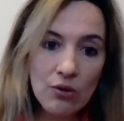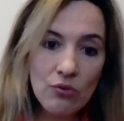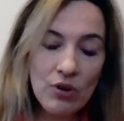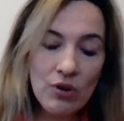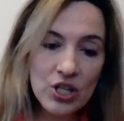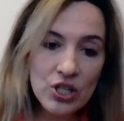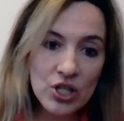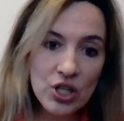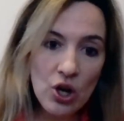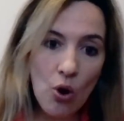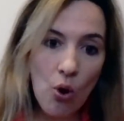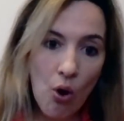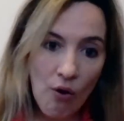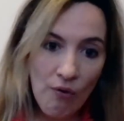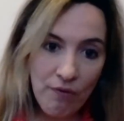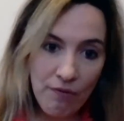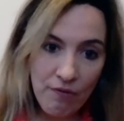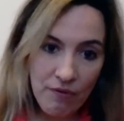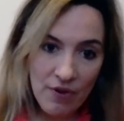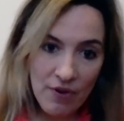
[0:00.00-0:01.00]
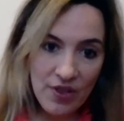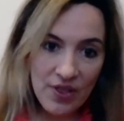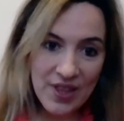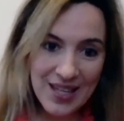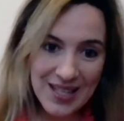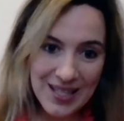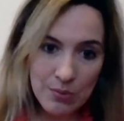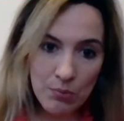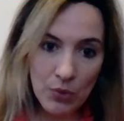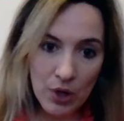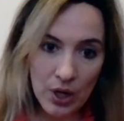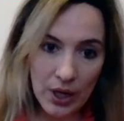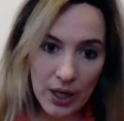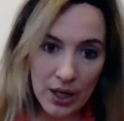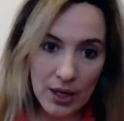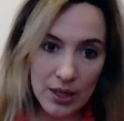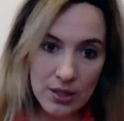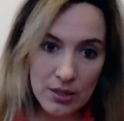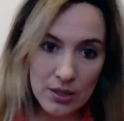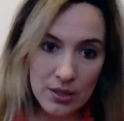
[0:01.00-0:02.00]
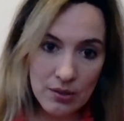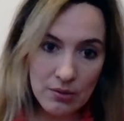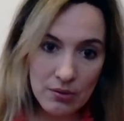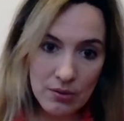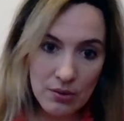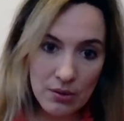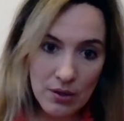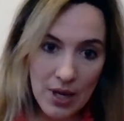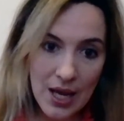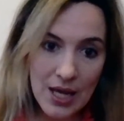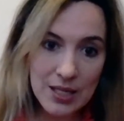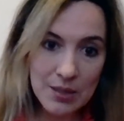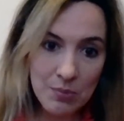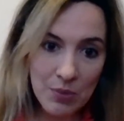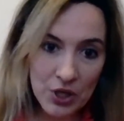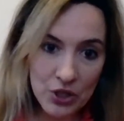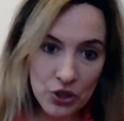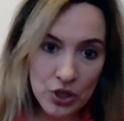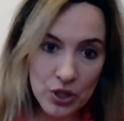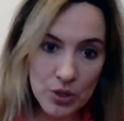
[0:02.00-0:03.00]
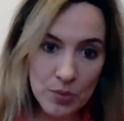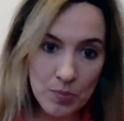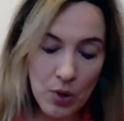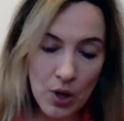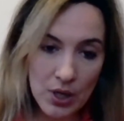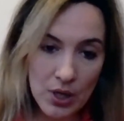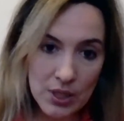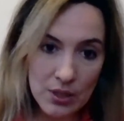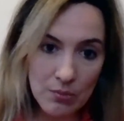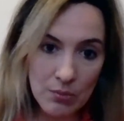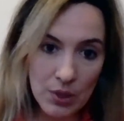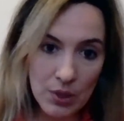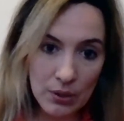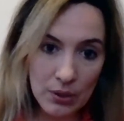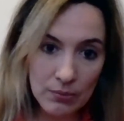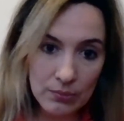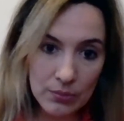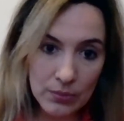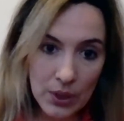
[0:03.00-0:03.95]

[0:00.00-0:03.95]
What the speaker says: Russia off this market as much as possible.